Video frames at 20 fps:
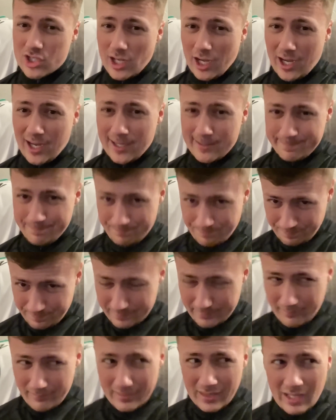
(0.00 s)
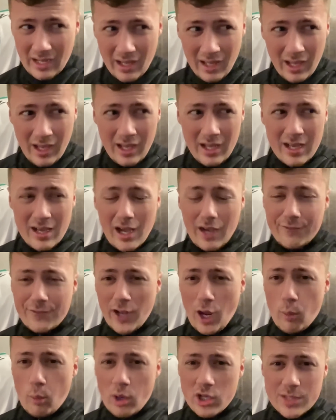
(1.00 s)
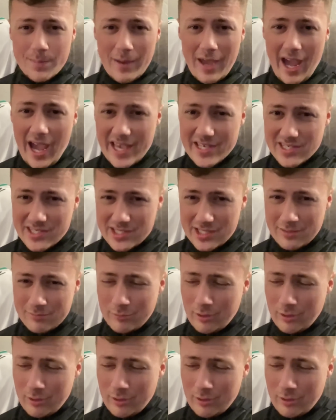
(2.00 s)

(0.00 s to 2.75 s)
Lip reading: I think I was a bit hesitant.